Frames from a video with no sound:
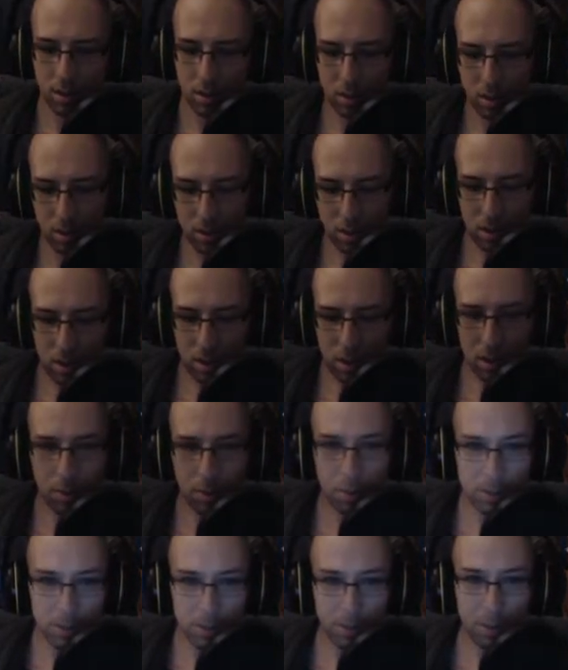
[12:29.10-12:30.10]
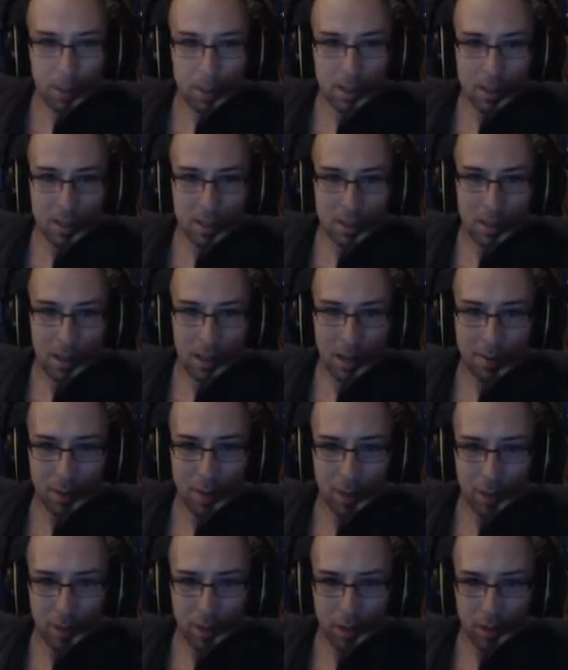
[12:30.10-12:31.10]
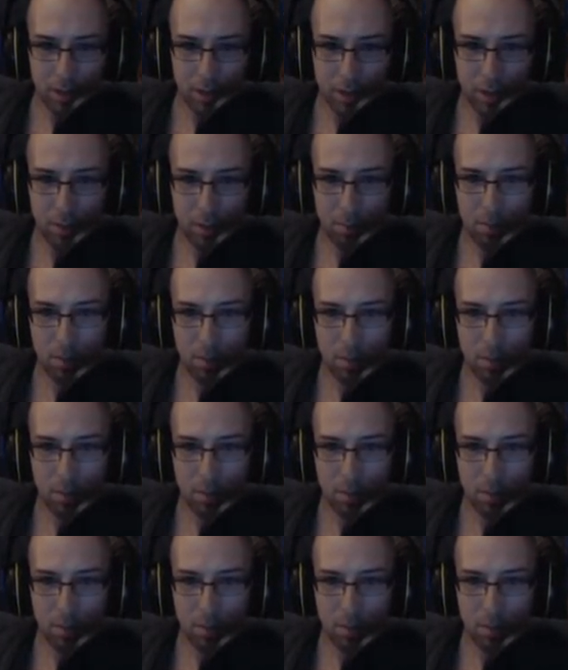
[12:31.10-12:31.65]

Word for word: Yeah, what's up with these guys not having any treasure on them?